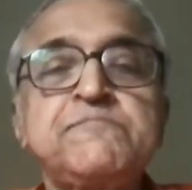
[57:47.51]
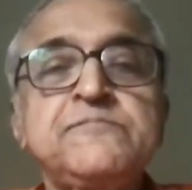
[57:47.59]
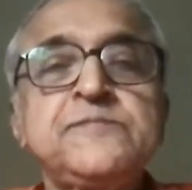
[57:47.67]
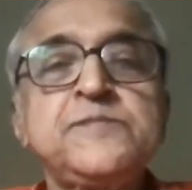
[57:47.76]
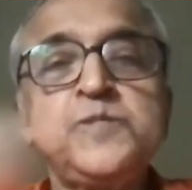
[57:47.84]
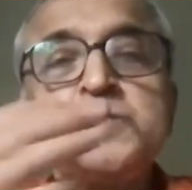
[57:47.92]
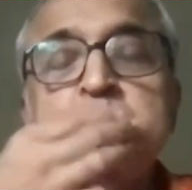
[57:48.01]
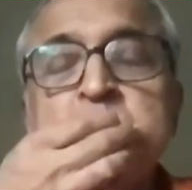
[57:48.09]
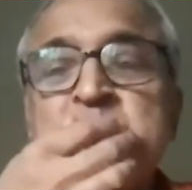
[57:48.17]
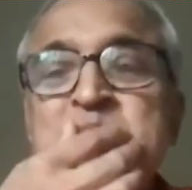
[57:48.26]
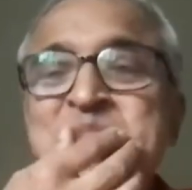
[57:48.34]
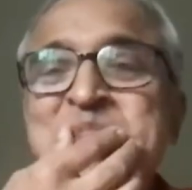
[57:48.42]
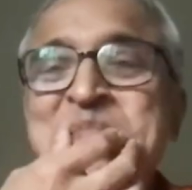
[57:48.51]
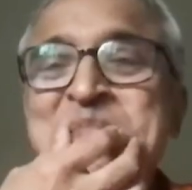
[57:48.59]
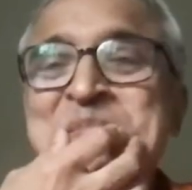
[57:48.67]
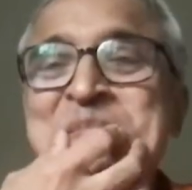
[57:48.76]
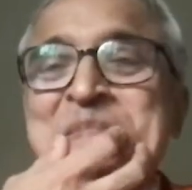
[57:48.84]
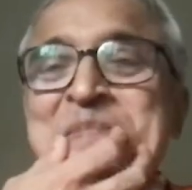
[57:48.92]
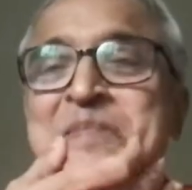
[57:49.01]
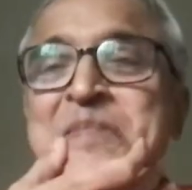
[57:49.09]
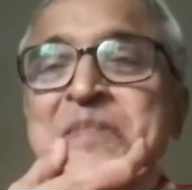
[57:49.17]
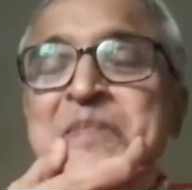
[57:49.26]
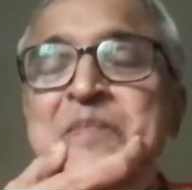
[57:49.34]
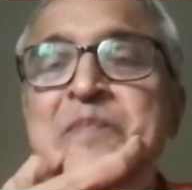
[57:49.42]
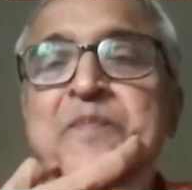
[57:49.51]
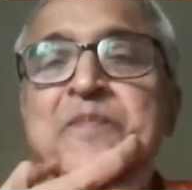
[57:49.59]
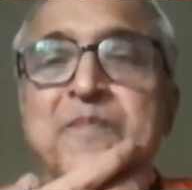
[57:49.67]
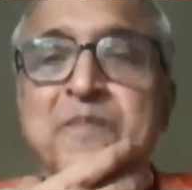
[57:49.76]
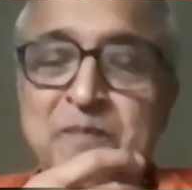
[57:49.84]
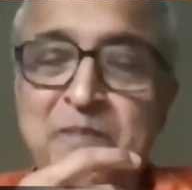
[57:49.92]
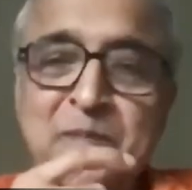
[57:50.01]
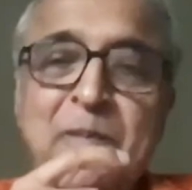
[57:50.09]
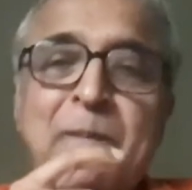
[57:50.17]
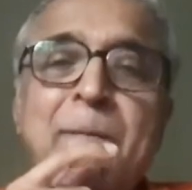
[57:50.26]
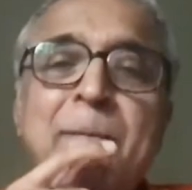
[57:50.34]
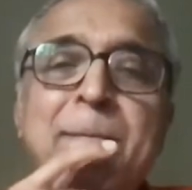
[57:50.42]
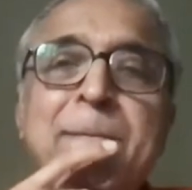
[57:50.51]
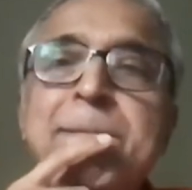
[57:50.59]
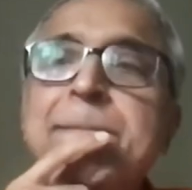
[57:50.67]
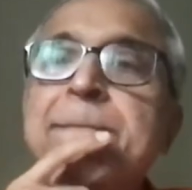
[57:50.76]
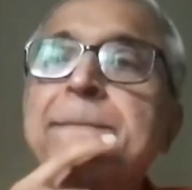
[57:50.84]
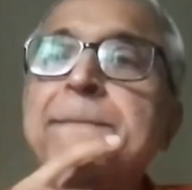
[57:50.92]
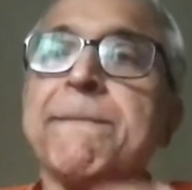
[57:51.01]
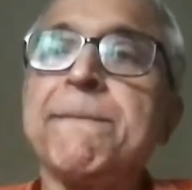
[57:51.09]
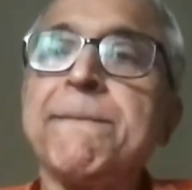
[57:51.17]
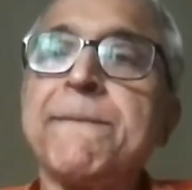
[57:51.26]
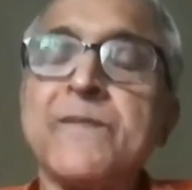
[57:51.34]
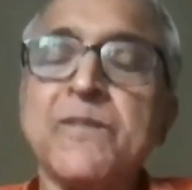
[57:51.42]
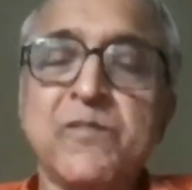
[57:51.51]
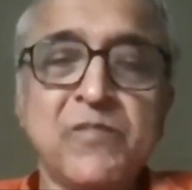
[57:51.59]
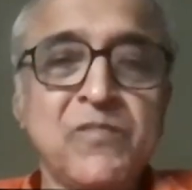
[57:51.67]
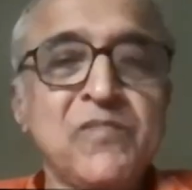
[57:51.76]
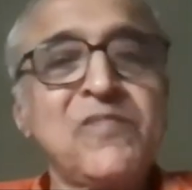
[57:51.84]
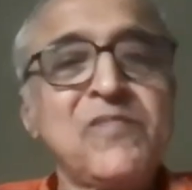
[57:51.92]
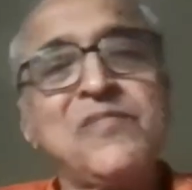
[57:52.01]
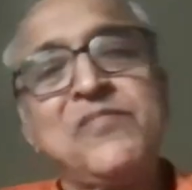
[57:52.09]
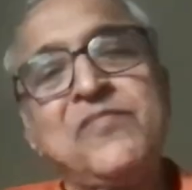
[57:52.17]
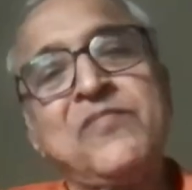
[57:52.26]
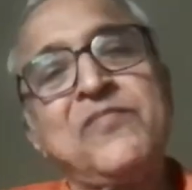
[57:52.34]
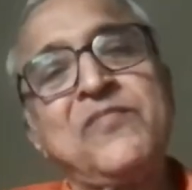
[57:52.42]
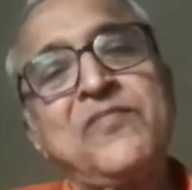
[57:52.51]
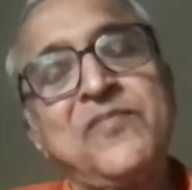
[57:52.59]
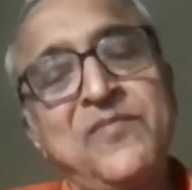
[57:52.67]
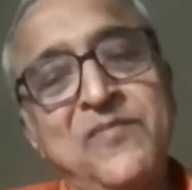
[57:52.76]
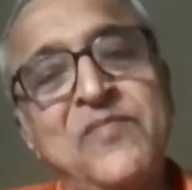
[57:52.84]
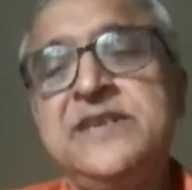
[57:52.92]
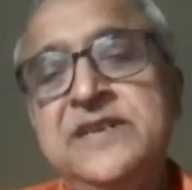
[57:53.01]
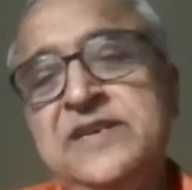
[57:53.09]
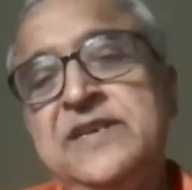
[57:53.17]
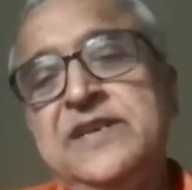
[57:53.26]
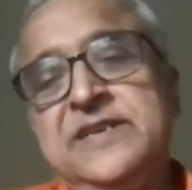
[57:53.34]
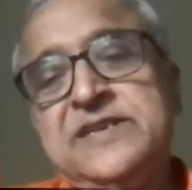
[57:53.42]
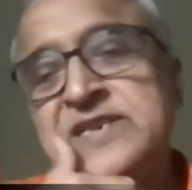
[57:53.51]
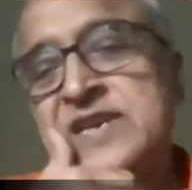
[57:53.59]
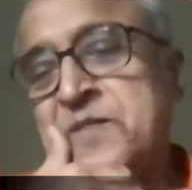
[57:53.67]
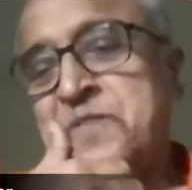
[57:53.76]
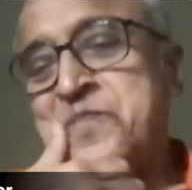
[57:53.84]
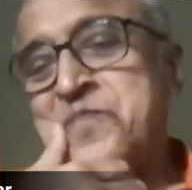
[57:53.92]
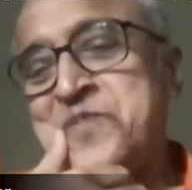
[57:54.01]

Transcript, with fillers: Okay. Uh, thank you so much. Uh, thank you, Doctor Karandikar, for your time.